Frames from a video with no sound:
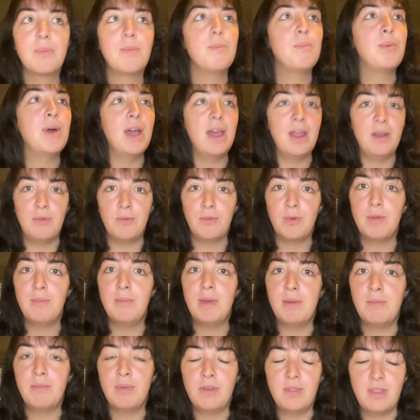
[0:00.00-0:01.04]
But
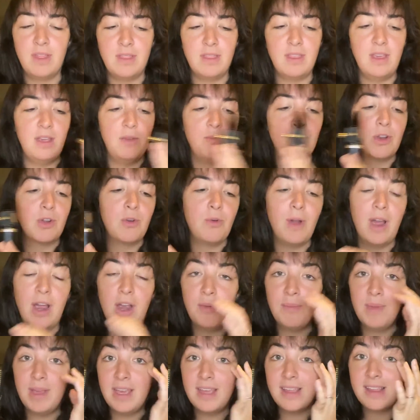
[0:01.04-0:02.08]
remember that the
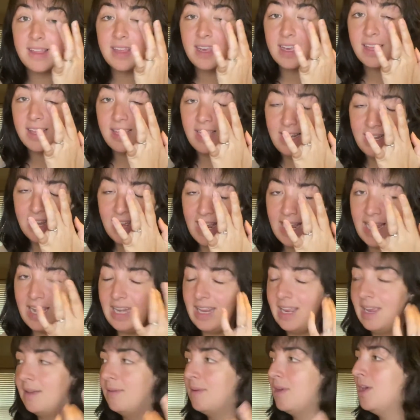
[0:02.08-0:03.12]
requirement is 60 to
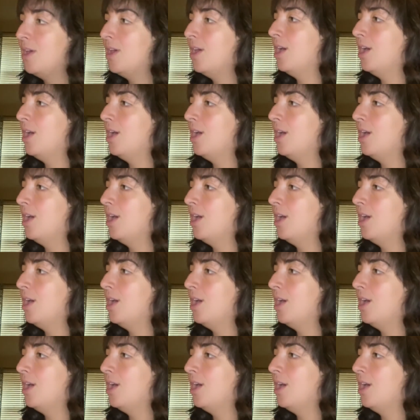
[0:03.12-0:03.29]
80.